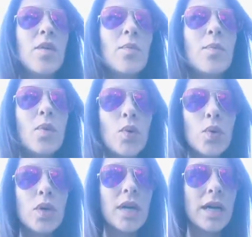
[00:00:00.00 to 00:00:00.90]

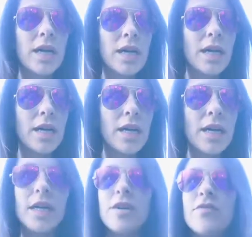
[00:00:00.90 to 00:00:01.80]
more
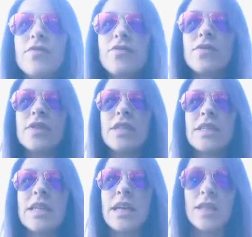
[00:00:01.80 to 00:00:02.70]
of,
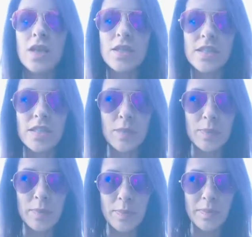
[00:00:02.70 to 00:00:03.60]

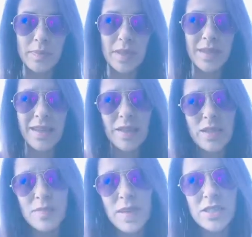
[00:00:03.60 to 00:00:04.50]
not that I
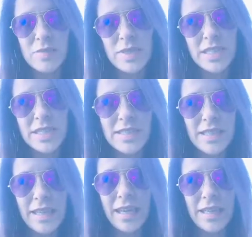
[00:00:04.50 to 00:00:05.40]
lost the passion, but I
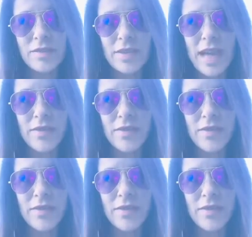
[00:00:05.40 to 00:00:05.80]
don't have